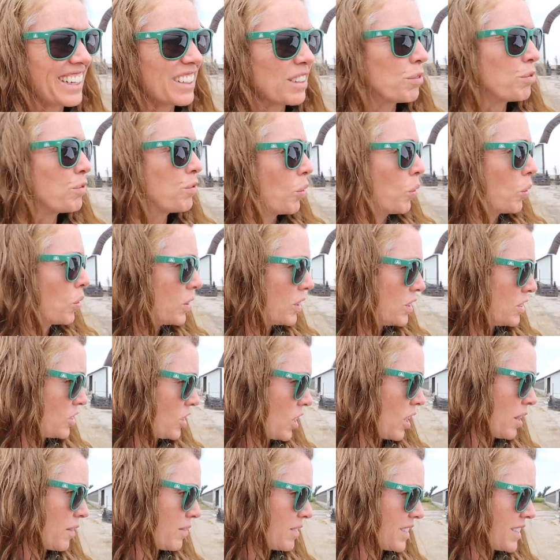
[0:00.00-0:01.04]
forage
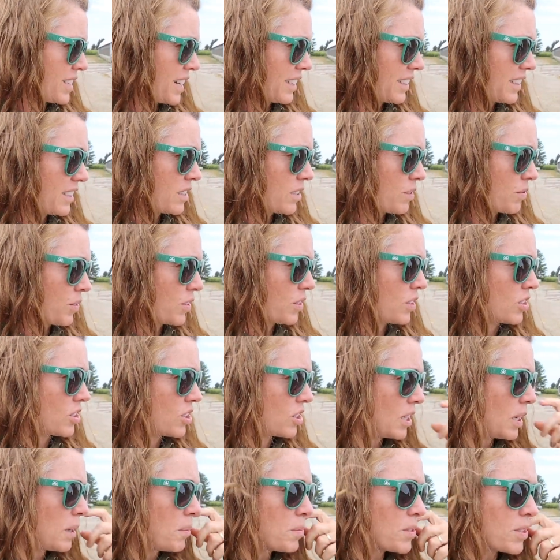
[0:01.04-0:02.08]
harvest, at least for the
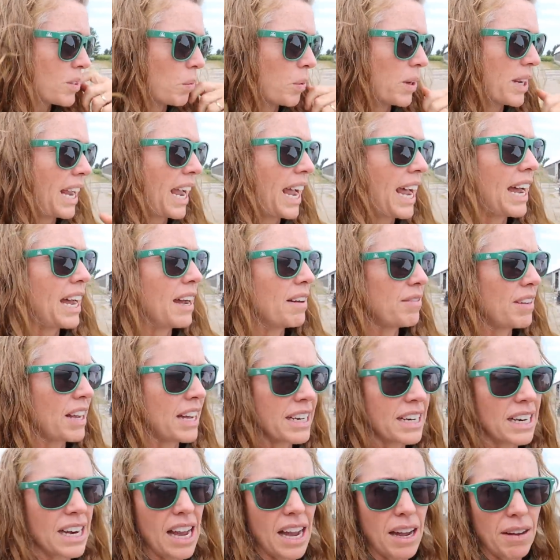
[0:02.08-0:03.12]
sheep. So we have
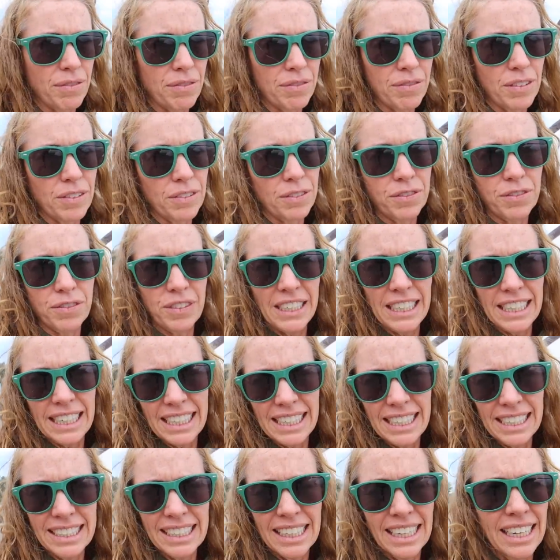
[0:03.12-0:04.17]
enough
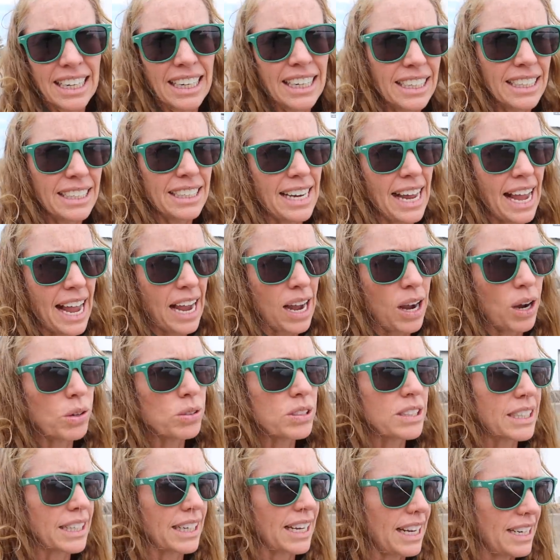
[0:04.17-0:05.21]
feed now
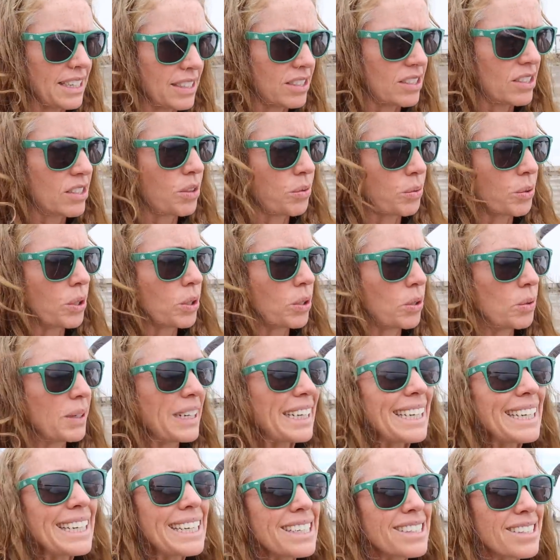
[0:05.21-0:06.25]
to get us through
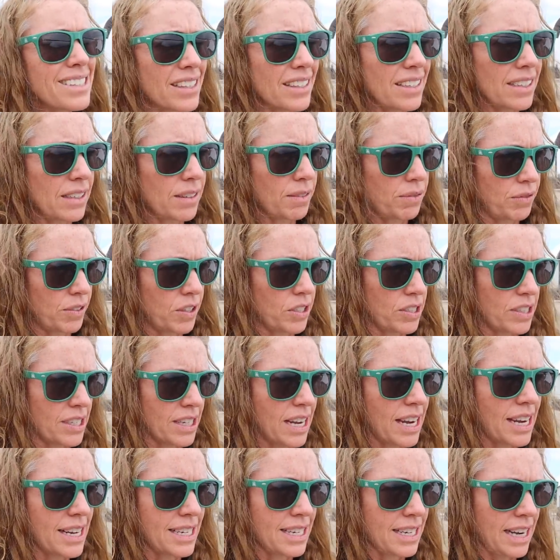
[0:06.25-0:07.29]
easily to first
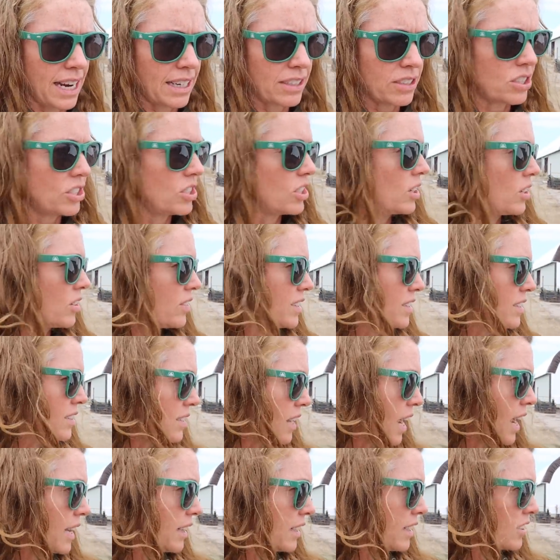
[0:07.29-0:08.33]
cut next year. That
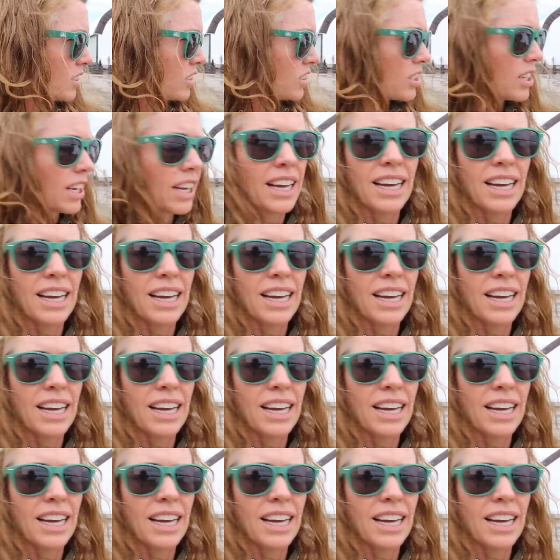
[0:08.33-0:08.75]
silage